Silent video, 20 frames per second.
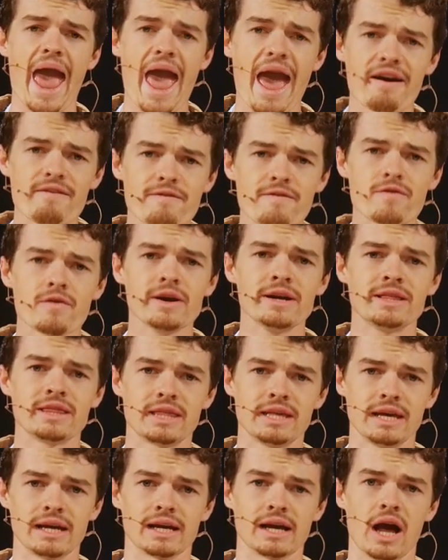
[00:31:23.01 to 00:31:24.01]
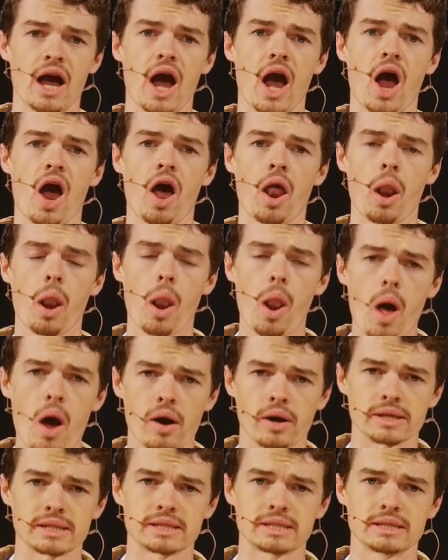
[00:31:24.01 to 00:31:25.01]
a
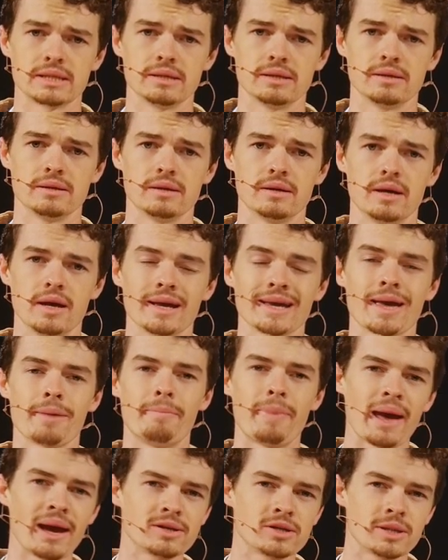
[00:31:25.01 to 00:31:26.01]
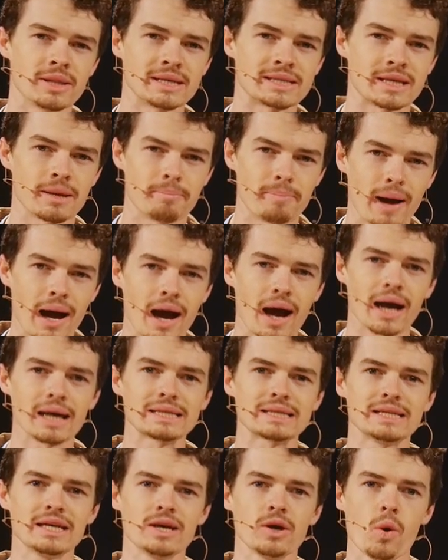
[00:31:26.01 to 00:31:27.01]
loss compared to the
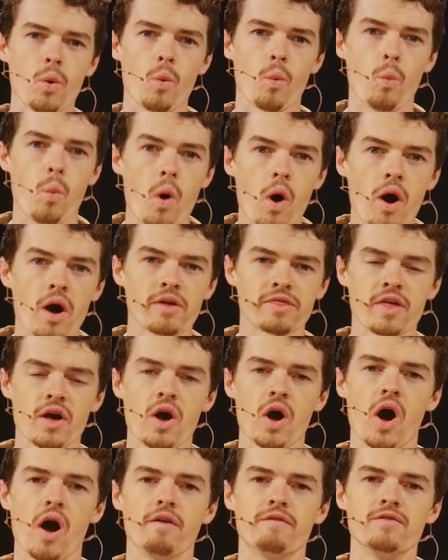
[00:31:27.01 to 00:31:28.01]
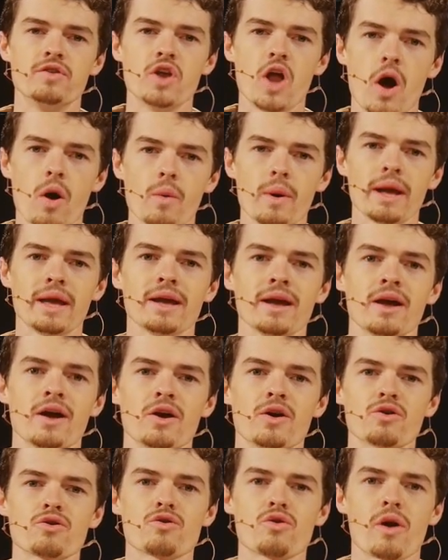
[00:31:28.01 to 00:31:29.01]
surpassing worth of knowing
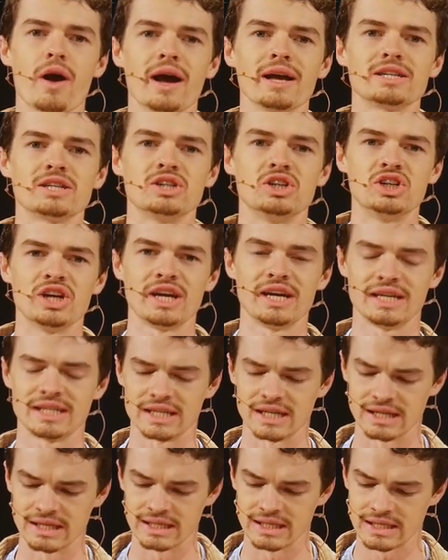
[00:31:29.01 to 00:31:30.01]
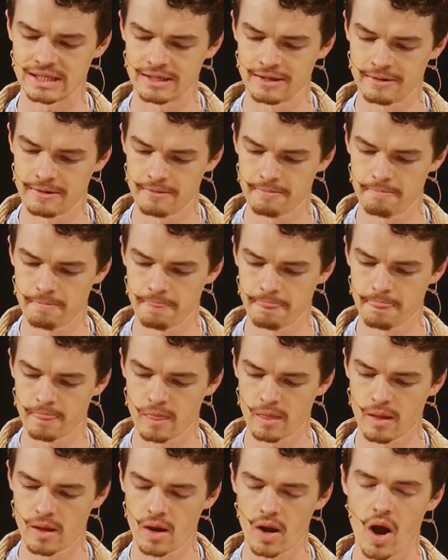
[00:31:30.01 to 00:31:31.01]
Christ Jesus.
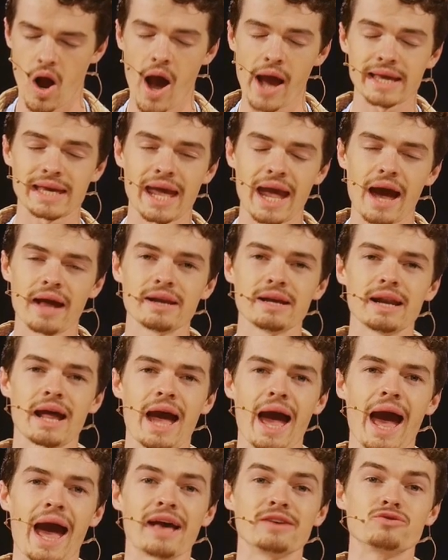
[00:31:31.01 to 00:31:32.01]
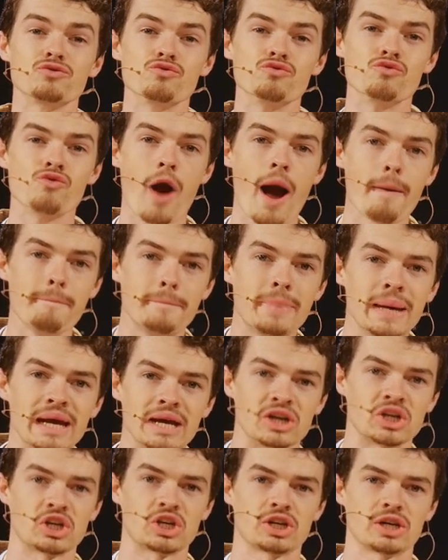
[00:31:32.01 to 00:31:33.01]
I count it as
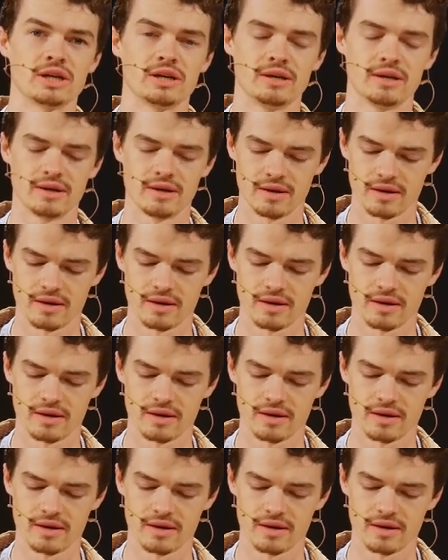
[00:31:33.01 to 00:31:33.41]
rubbish